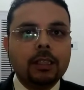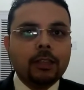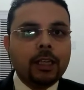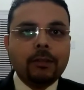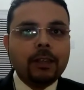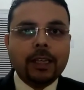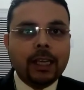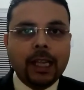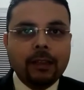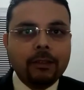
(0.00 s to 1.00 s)
So it will
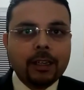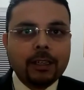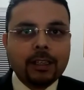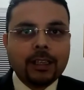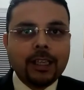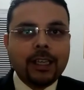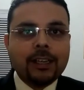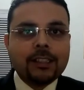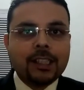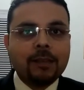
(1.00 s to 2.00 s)
never
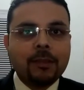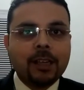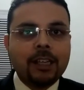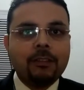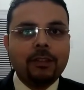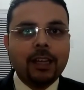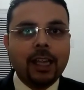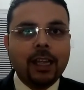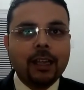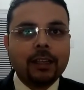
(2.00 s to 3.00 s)
create some kind of
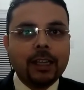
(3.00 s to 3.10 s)
lack,